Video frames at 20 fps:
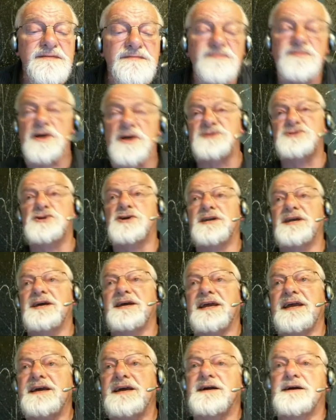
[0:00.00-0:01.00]

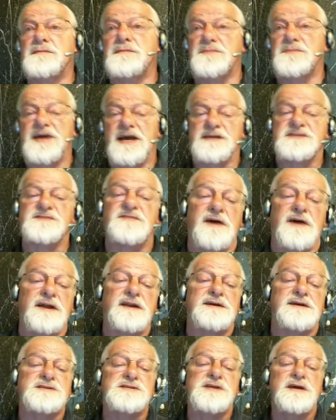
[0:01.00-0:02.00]
fraudulent income tax
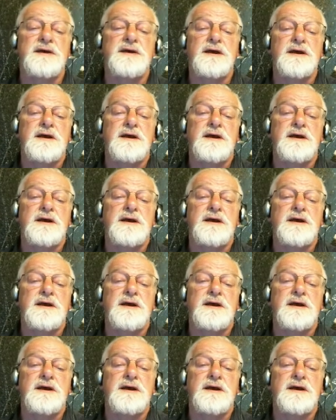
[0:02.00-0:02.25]
filings.